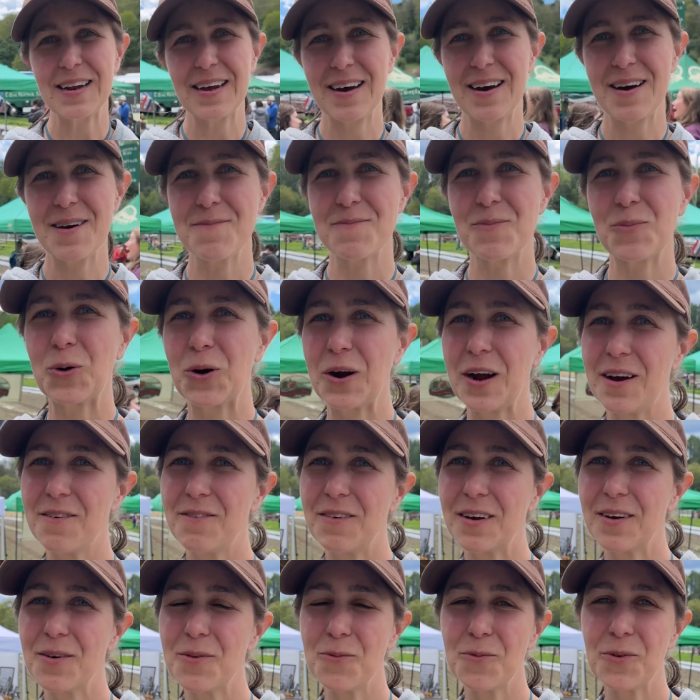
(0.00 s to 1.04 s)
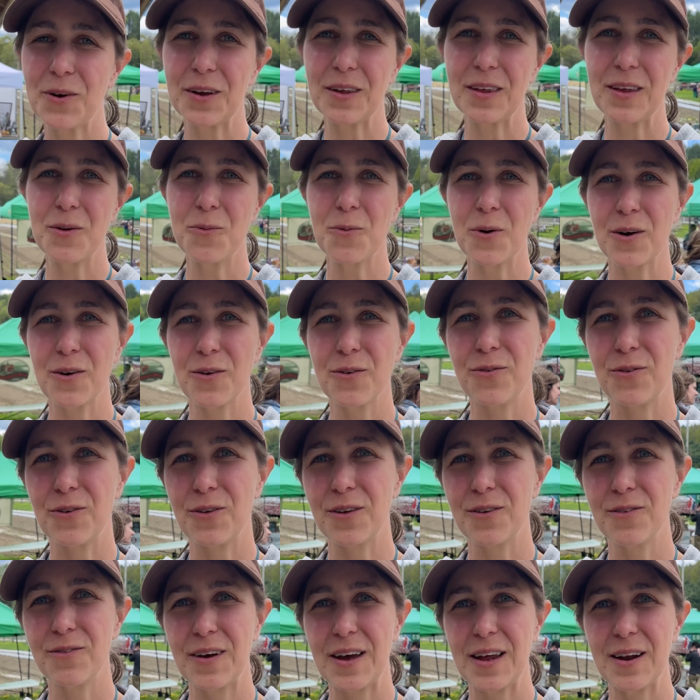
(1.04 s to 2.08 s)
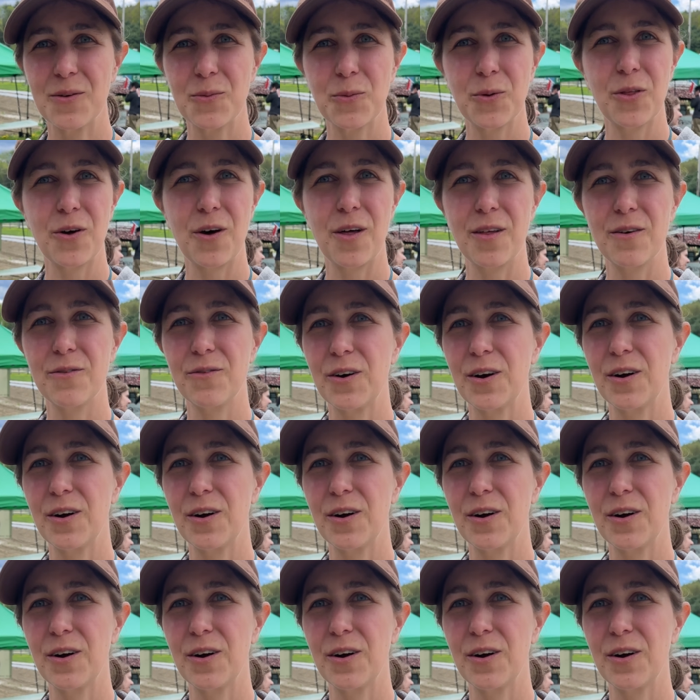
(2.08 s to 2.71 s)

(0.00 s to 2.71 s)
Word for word: um, we're having a really wonderful event with all of